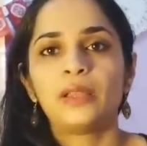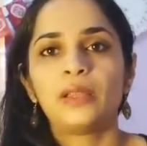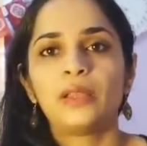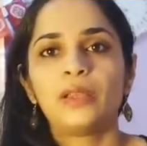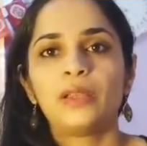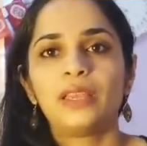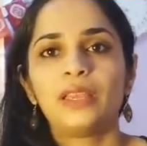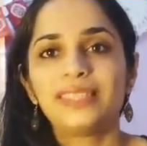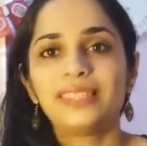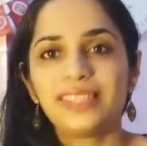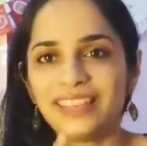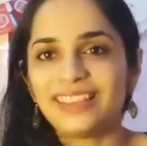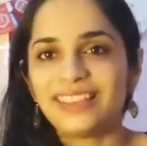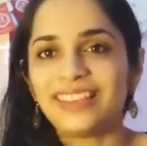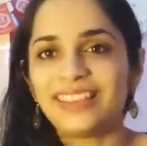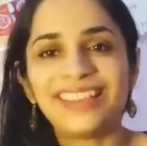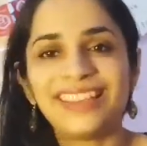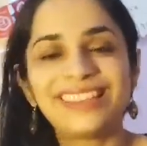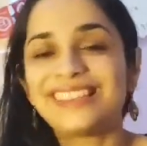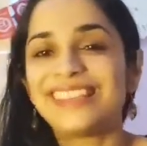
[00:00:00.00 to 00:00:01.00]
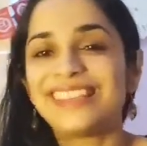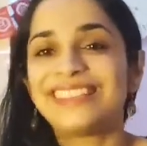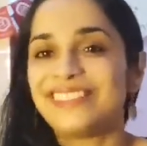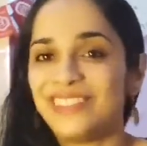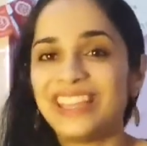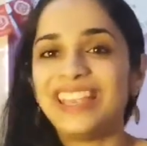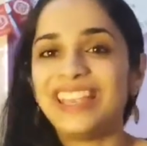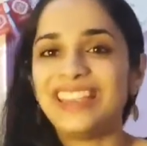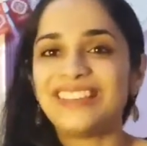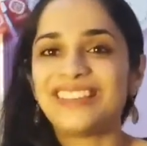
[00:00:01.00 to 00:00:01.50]
Isn't it? Is it
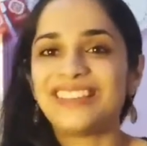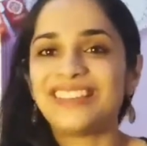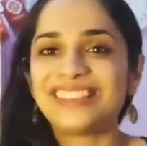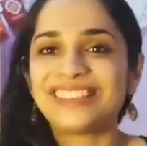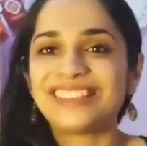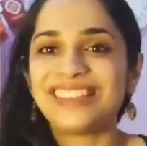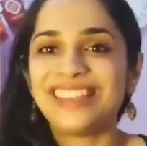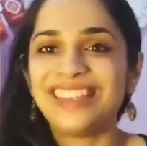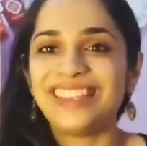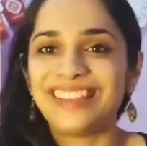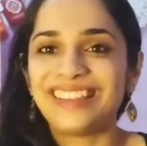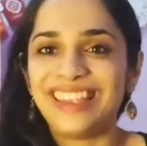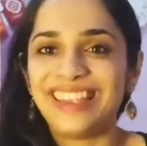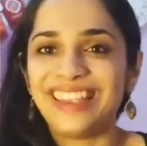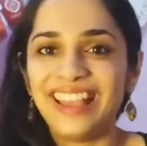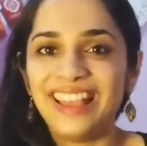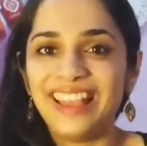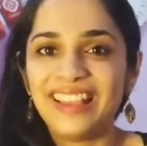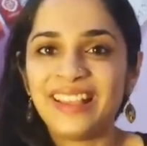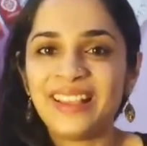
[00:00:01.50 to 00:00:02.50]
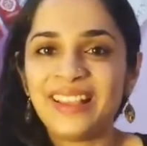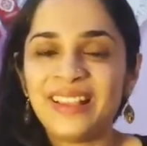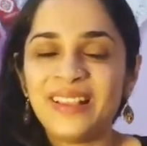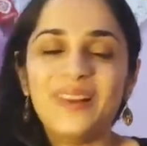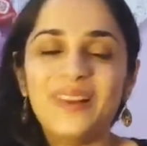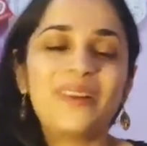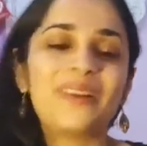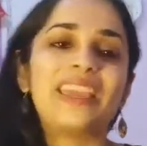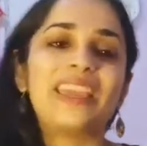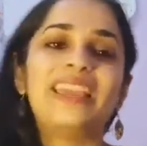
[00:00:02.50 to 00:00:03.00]
very interesting? Yeah.
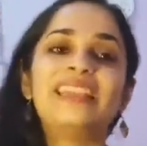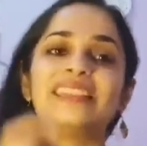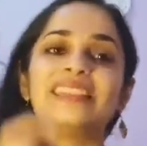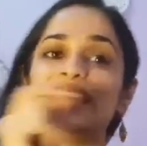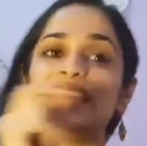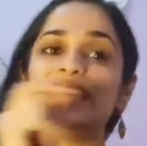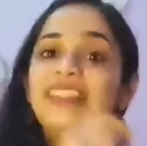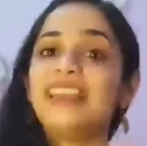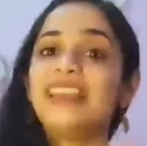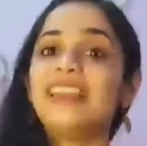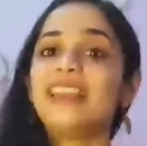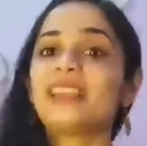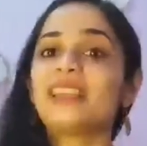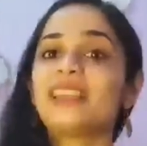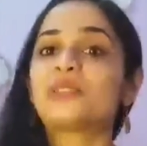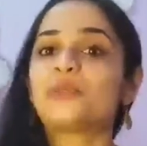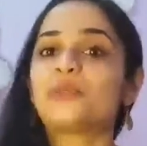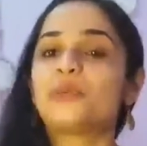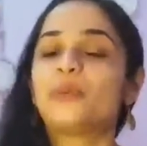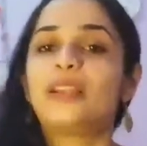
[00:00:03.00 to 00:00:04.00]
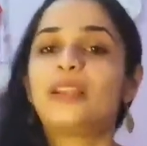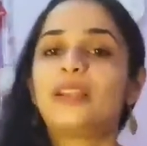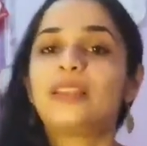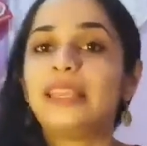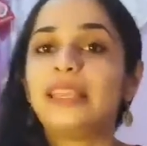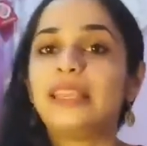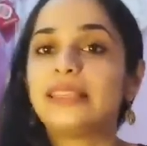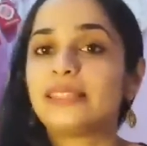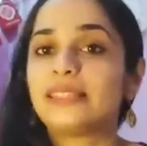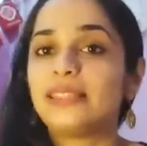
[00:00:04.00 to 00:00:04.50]
Okay. Then the next
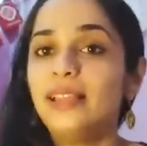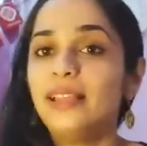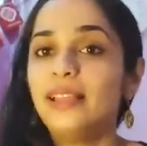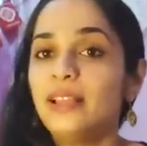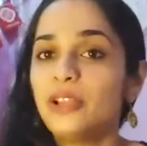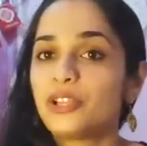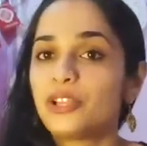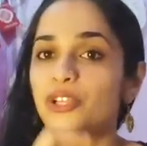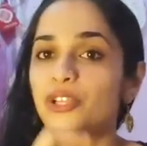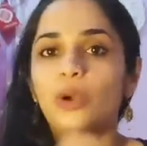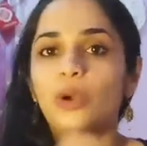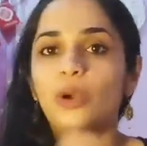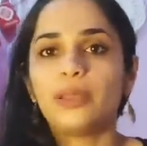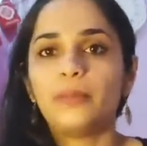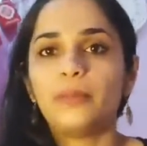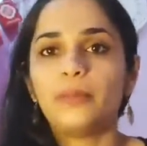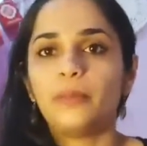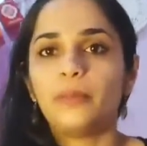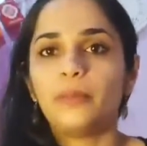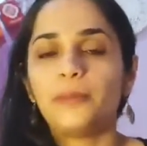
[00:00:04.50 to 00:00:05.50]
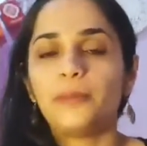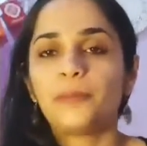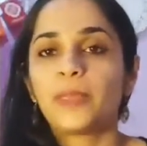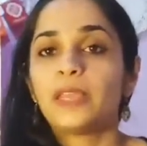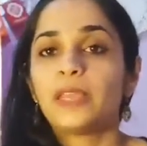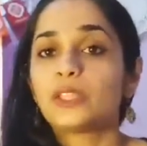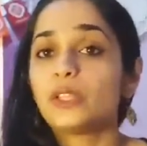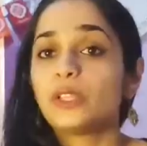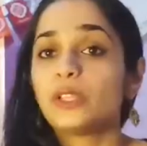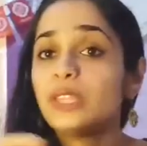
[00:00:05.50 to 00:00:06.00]
one is the short term memory.
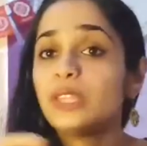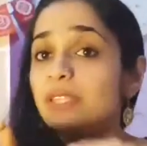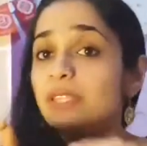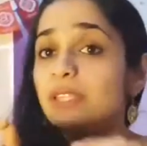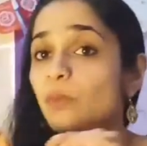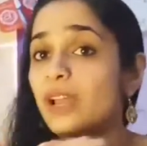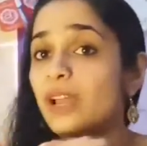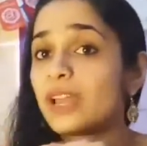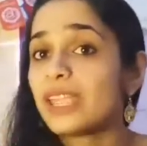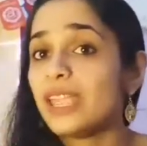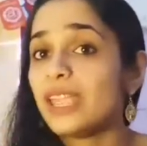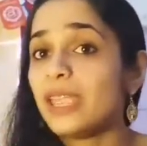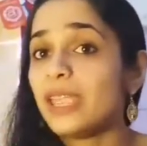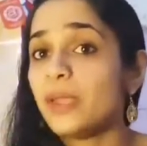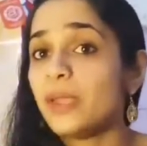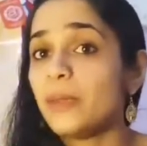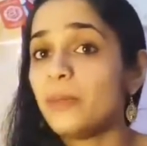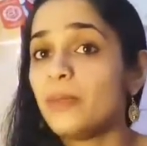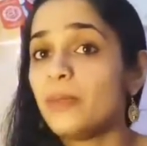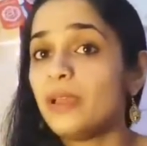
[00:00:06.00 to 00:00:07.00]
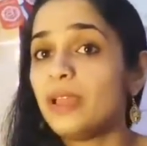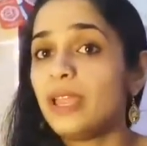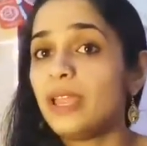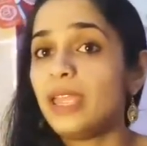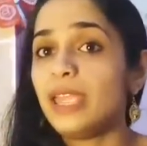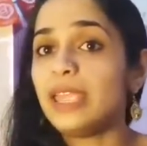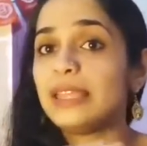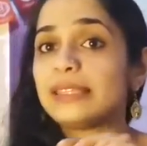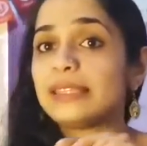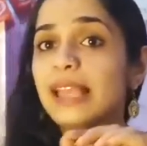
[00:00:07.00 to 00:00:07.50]
So this working
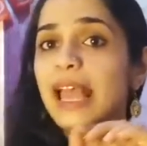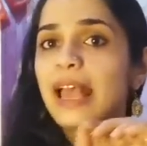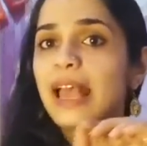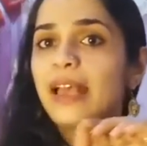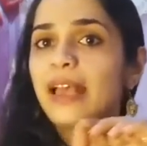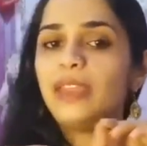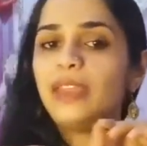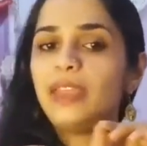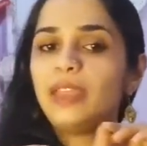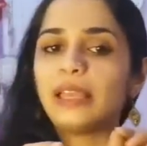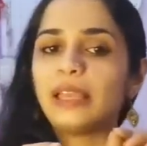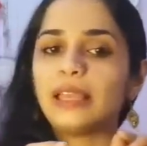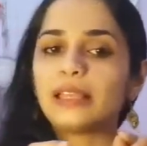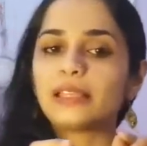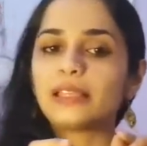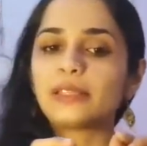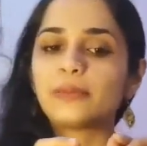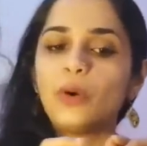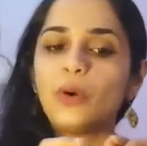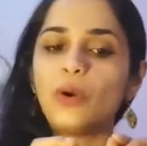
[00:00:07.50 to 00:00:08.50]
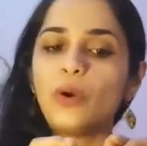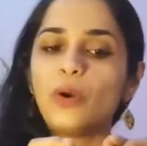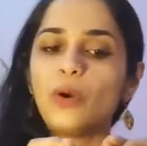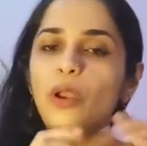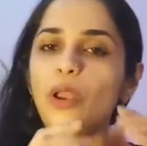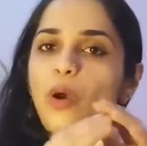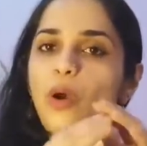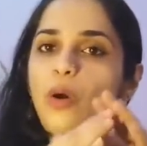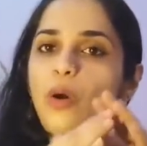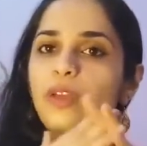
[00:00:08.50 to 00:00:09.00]
memory is having a
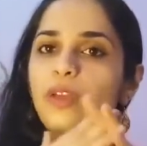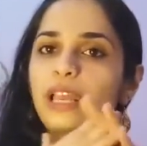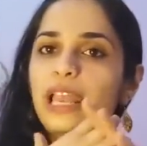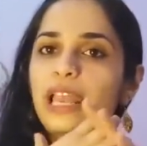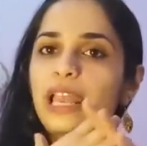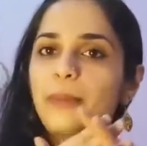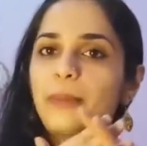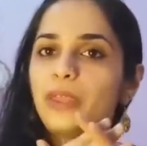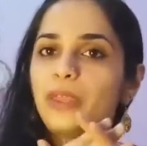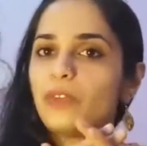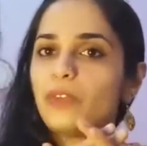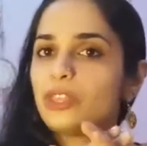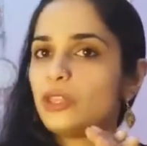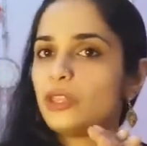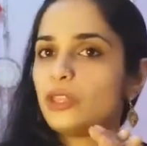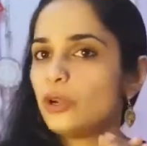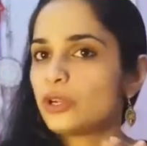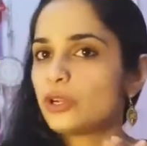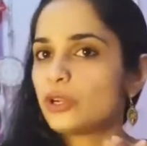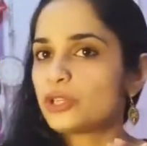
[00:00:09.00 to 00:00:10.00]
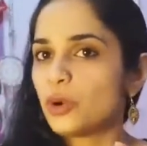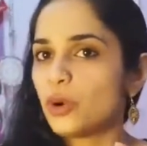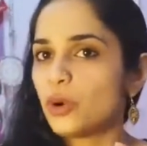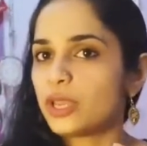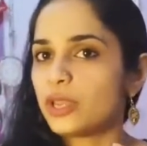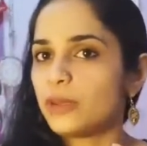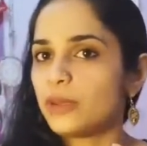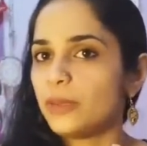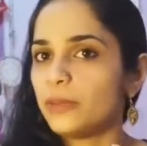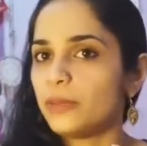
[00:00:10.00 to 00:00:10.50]
small overlapping with your
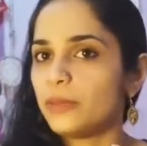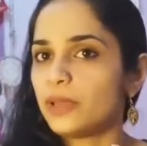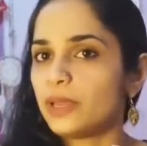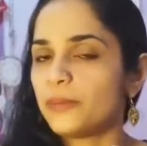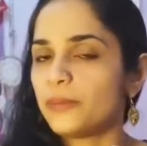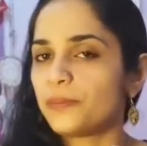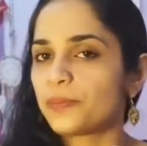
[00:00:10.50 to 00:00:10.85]
short term memory.